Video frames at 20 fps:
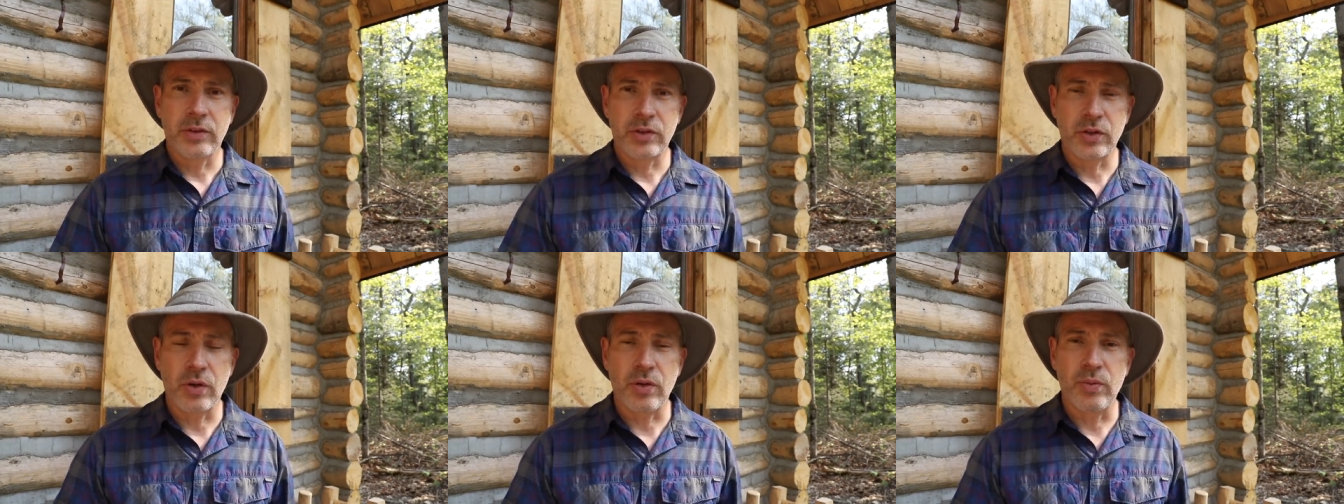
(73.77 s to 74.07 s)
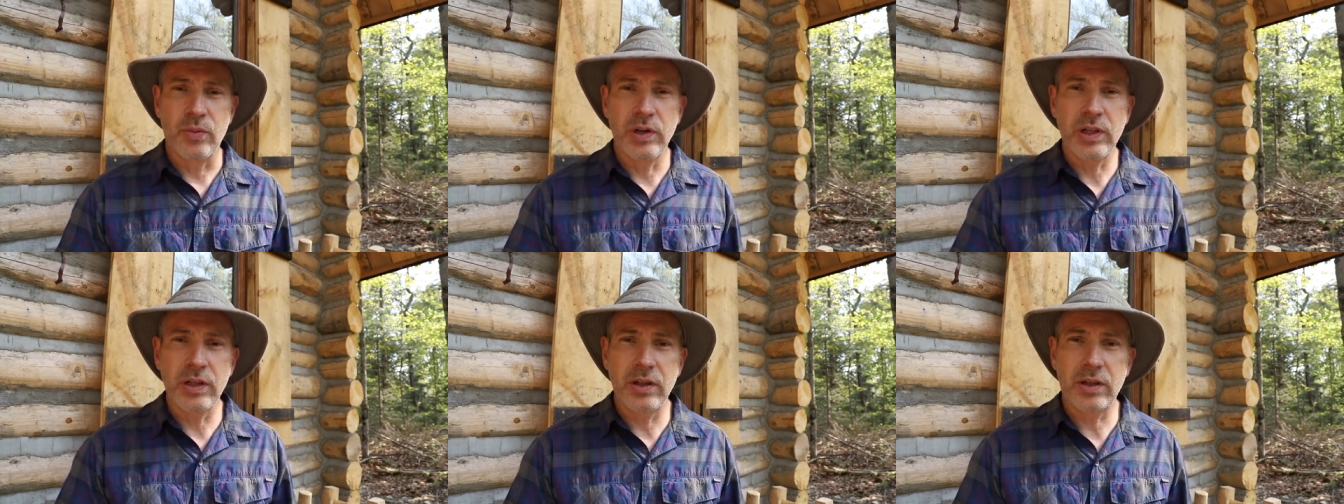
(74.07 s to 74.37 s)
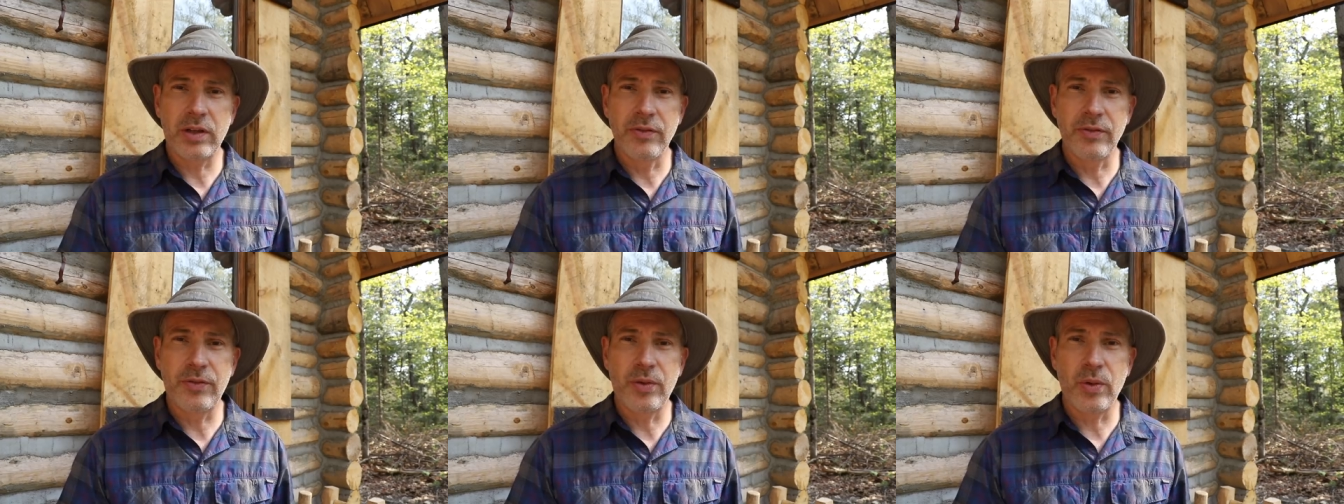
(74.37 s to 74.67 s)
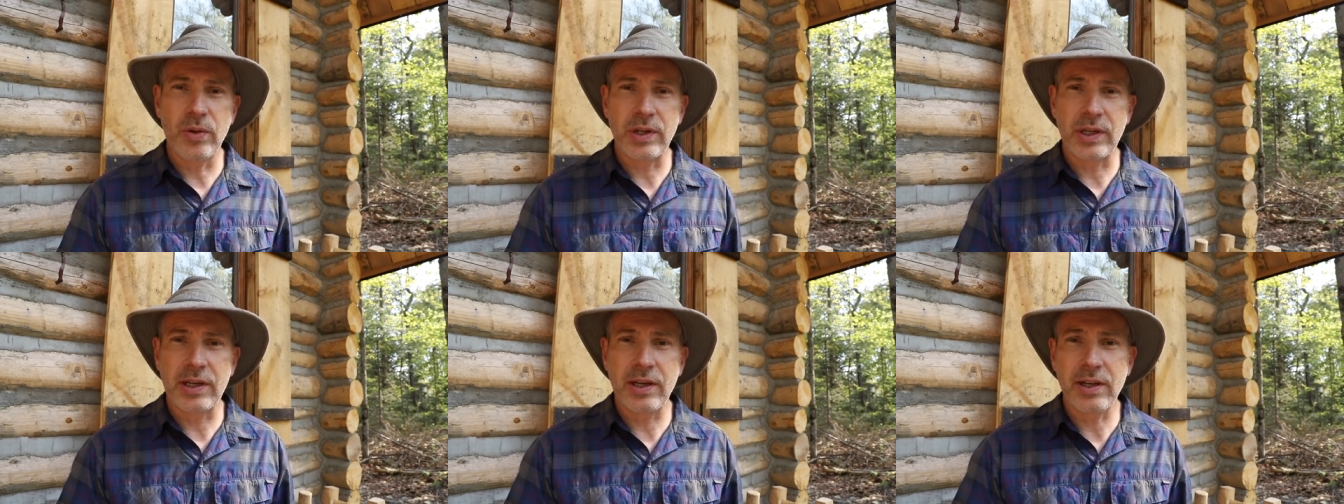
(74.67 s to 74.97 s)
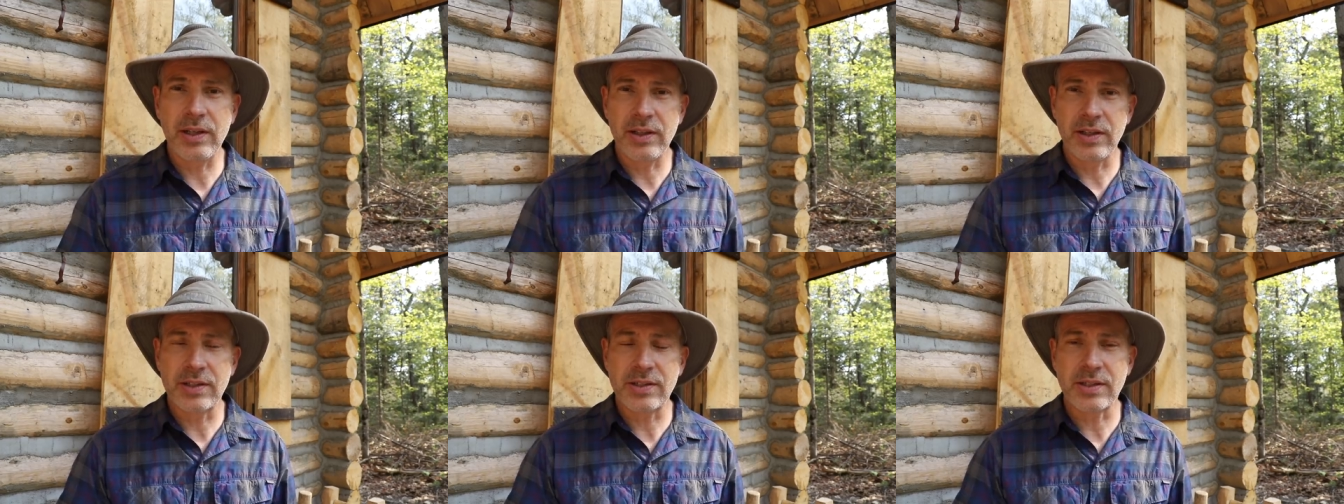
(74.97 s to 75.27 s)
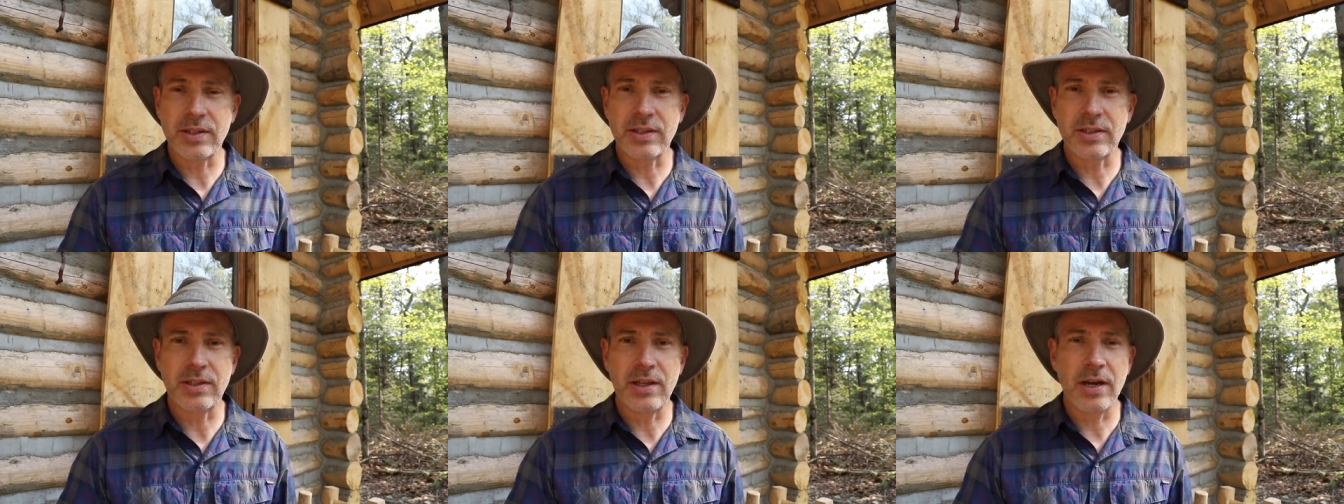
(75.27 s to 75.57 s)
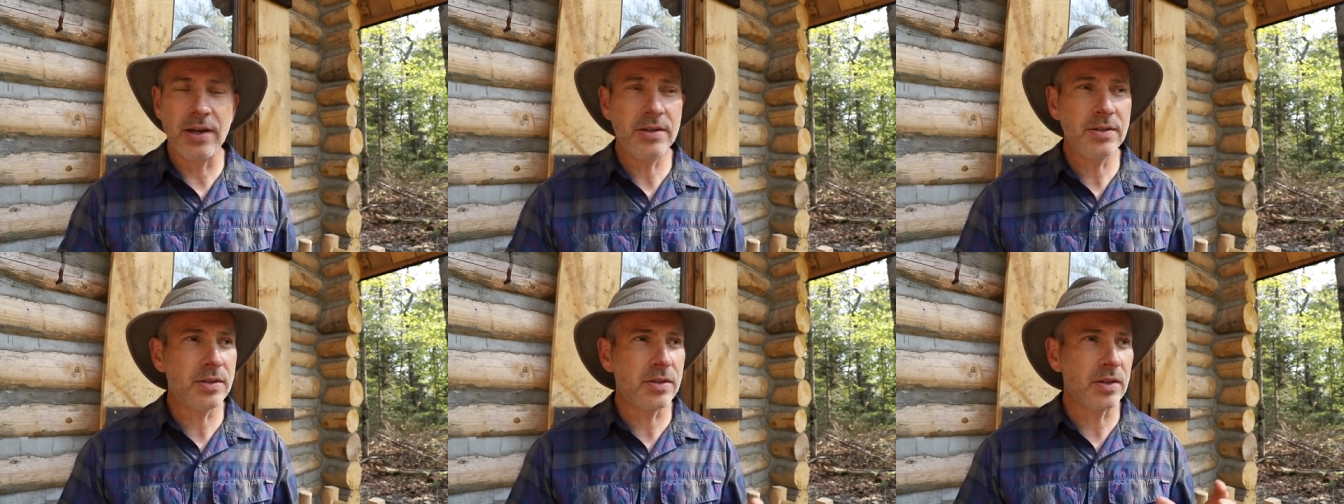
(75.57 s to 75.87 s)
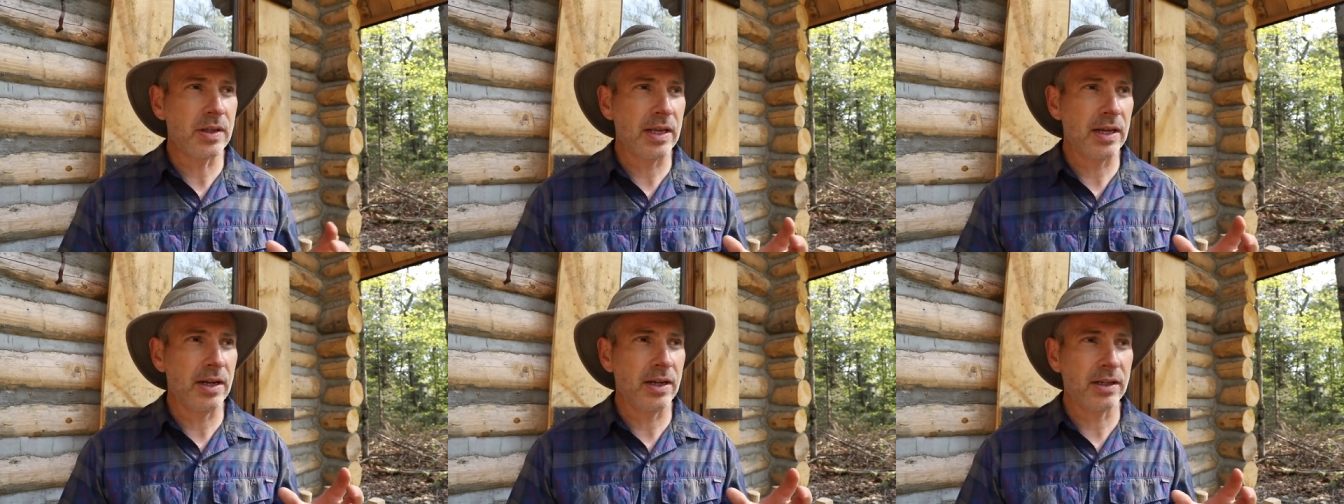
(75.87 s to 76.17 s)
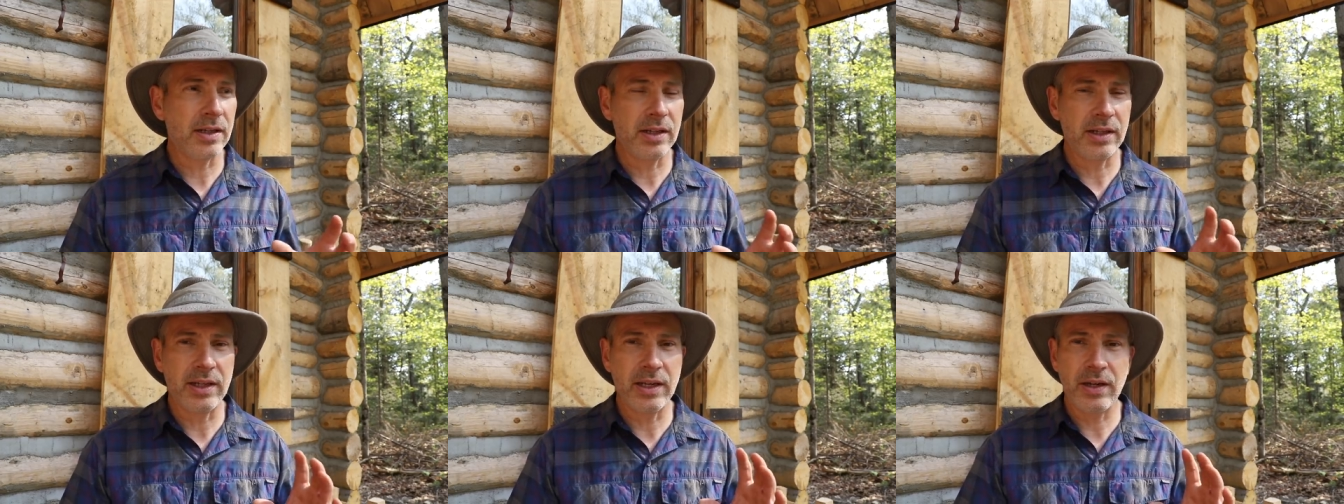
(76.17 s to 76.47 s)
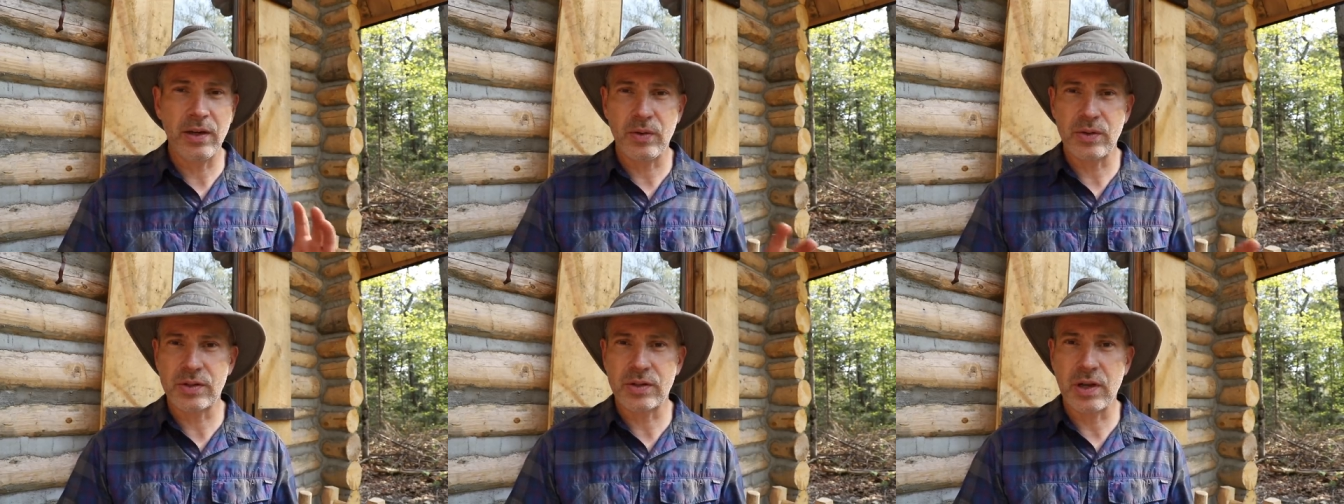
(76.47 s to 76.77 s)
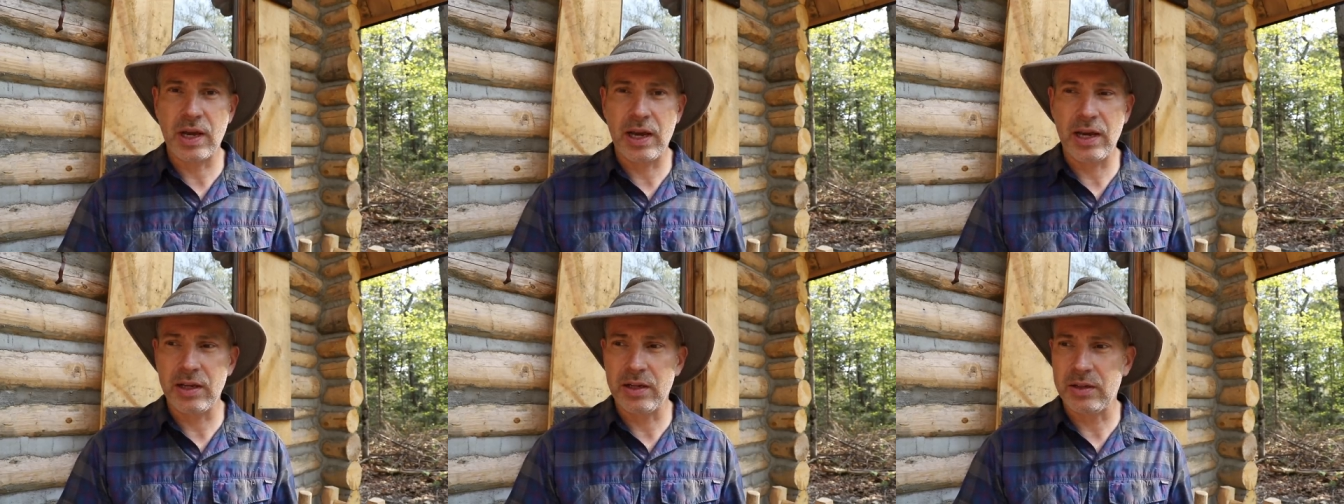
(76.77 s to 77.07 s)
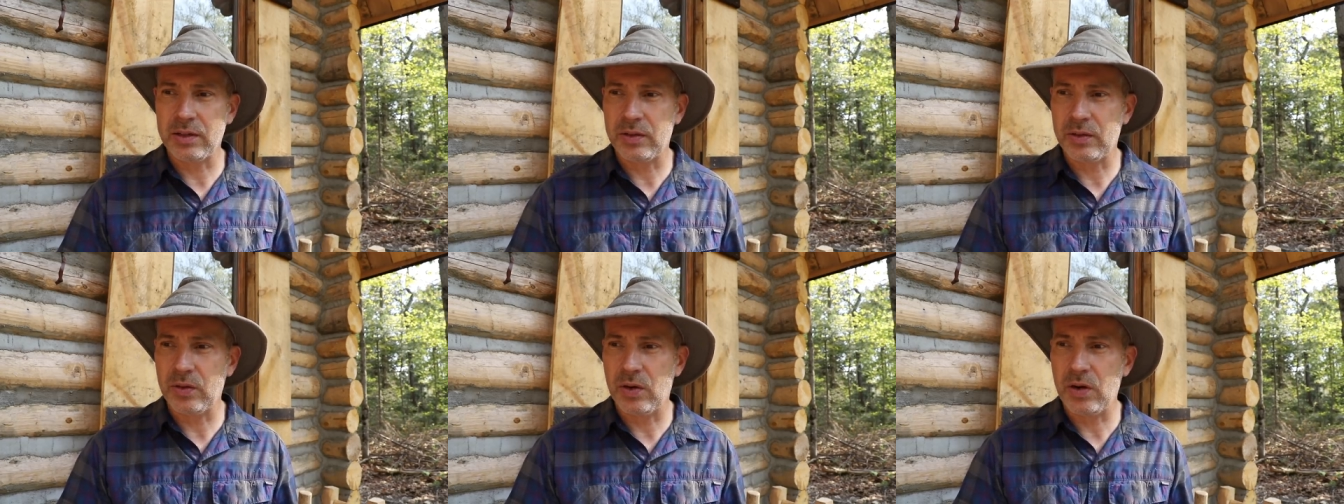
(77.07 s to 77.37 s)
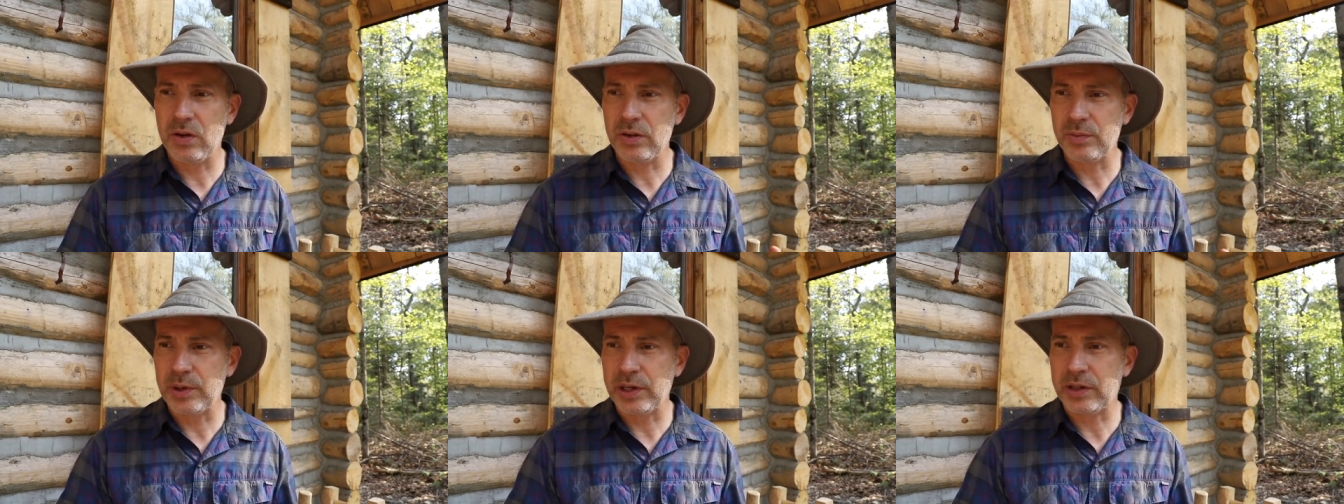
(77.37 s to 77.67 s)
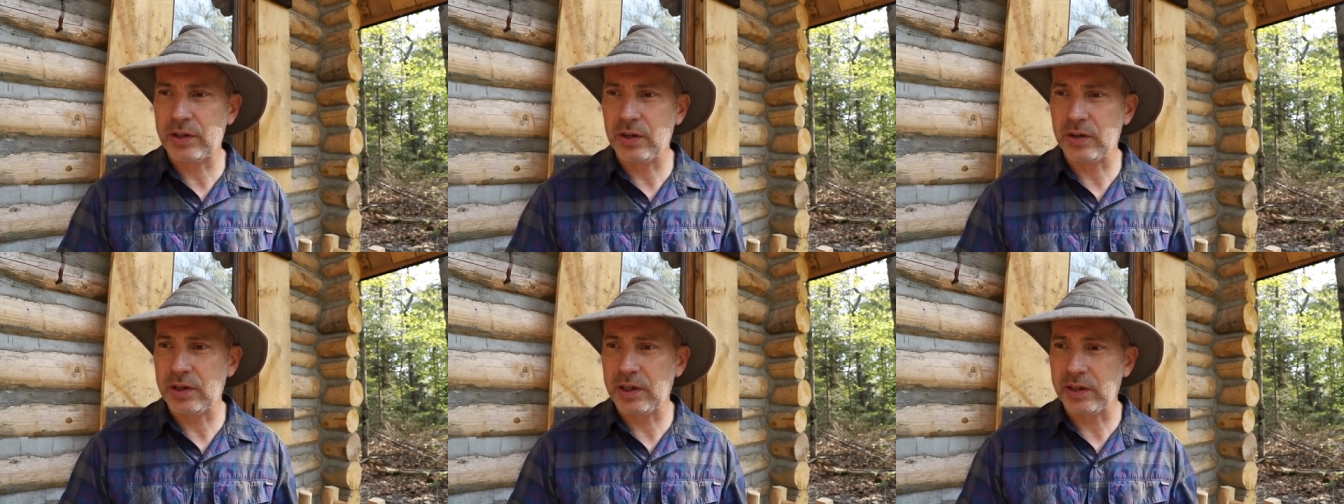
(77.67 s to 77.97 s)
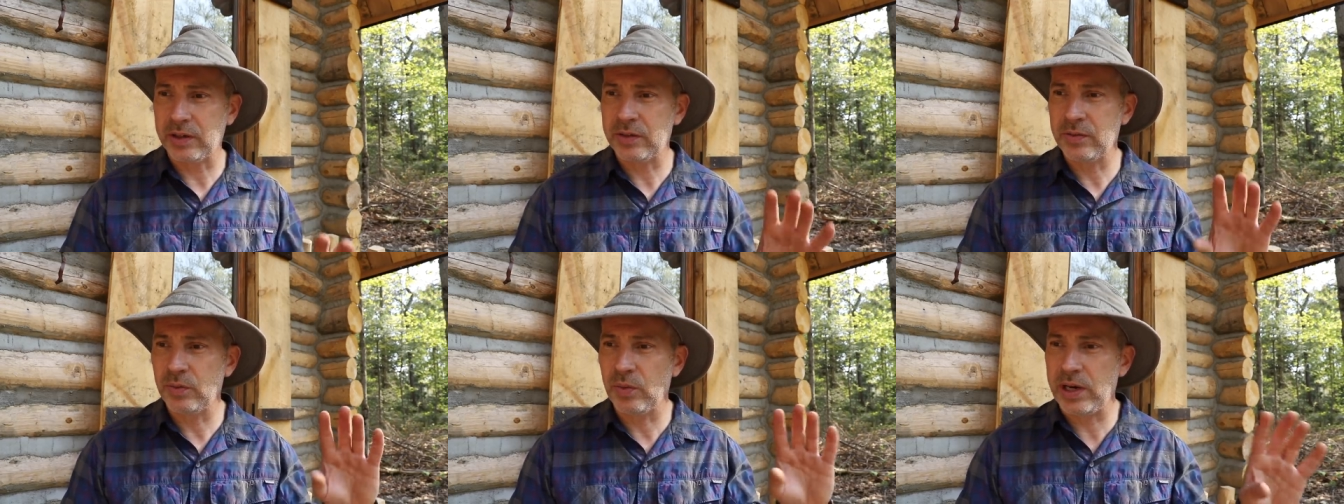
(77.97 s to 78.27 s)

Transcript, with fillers: So I'm really looking forward to getting these things done so that I can get outside and do all of my cooking.